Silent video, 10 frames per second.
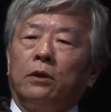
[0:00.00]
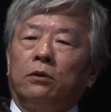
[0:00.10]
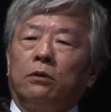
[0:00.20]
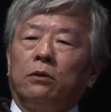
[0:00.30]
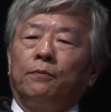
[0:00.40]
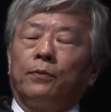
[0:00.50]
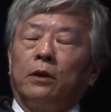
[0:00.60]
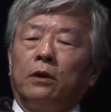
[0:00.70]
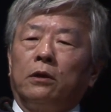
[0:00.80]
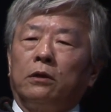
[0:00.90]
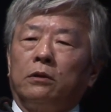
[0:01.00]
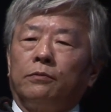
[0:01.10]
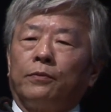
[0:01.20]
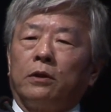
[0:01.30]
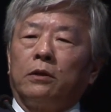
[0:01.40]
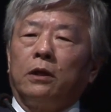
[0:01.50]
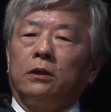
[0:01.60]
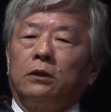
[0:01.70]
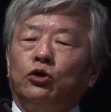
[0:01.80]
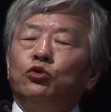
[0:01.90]
you know,
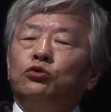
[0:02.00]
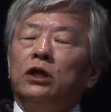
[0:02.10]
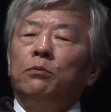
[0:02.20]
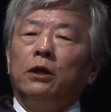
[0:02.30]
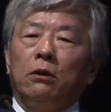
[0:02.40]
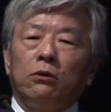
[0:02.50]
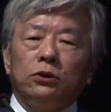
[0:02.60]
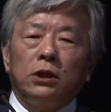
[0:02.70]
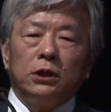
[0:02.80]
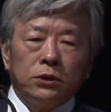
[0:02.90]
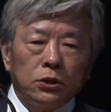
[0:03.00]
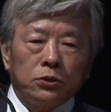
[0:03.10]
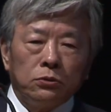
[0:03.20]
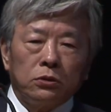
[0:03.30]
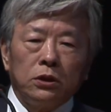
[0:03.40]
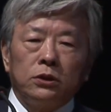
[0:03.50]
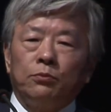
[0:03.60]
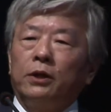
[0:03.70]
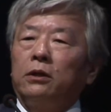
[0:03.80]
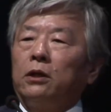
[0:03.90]
the new immunology institute is
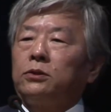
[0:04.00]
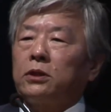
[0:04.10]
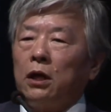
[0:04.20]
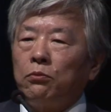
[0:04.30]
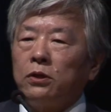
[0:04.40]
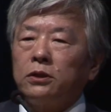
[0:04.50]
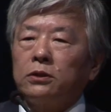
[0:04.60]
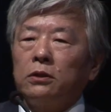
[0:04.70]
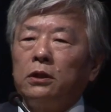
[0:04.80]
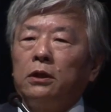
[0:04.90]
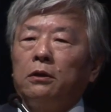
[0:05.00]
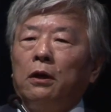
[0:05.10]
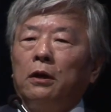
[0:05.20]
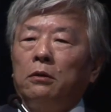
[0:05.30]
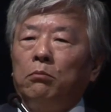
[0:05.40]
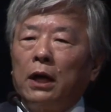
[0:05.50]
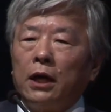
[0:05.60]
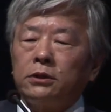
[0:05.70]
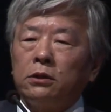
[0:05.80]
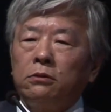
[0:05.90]
being established in
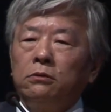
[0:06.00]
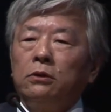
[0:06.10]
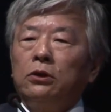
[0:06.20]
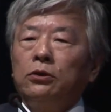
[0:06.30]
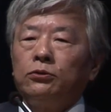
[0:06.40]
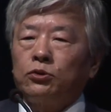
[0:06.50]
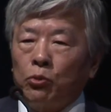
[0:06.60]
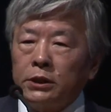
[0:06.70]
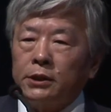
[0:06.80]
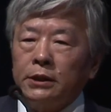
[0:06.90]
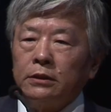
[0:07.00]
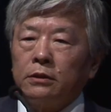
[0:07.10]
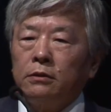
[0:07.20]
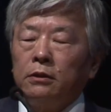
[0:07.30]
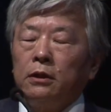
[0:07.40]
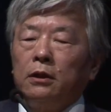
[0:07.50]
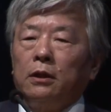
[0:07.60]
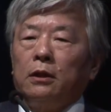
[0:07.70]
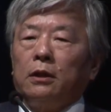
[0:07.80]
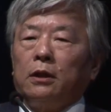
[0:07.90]
Basel, Switzerland.
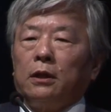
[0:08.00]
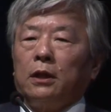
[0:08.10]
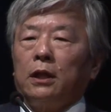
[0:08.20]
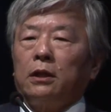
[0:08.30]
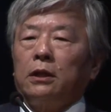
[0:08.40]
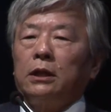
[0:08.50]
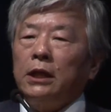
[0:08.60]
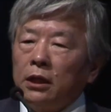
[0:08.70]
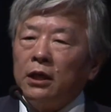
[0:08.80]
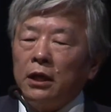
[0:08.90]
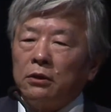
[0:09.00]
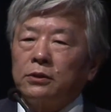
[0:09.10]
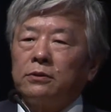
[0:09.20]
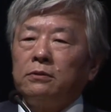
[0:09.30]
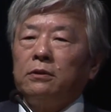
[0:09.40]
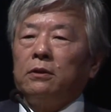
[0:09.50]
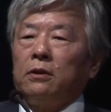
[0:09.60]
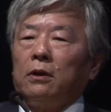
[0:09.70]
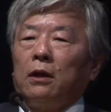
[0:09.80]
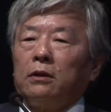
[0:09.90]
And he thinks
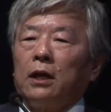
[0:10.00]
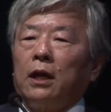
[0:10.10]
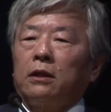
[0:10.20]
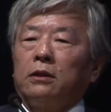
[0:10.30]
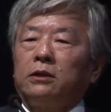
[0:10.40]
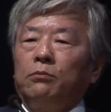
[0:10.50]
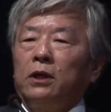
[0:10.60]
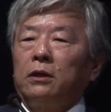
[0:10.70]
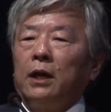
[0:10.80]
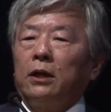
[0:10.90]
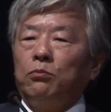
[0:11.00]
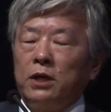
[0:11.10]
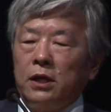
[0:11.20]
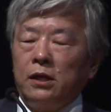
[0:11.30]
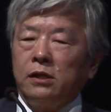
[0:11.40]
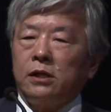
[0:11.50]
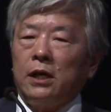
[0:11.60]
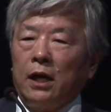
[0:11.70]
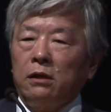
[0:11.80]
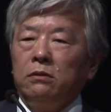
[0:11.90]
that someone like me,
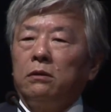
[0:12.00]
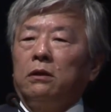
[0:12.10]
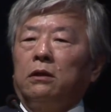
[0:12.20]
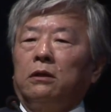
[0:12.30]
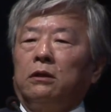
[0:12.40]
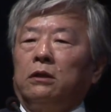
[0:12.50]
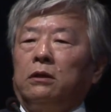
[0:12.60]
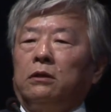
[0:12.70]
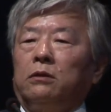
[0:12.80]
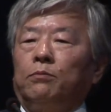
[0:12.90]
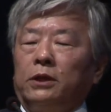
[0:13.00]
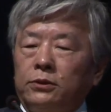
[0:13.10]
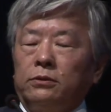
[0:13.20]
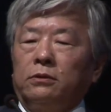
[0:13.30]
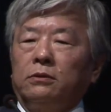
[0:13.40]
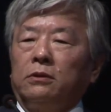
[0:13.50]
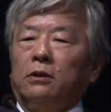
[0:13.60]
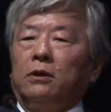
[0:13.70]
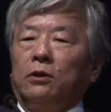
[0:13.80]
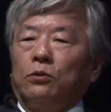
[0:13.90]
young person
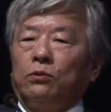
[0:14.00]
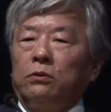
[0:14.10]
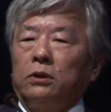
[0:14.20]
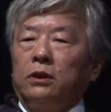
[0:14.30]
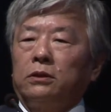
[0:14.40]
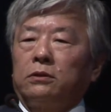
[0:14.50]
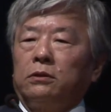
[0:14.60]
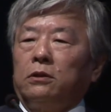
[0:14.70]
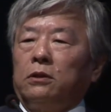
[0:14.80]
who is